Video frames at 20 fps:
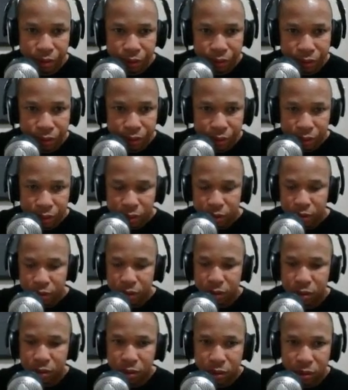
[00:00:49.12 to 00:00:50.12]

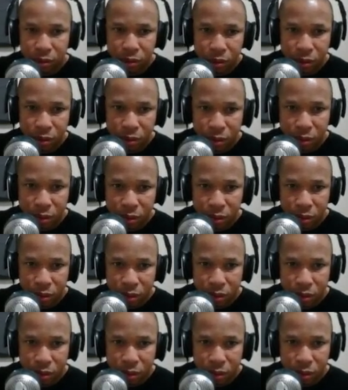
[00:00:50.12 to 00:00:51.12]

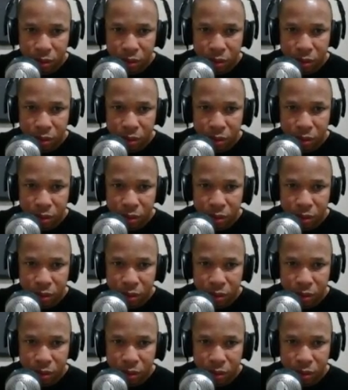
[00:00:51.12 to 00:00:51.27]
Nobody speaks.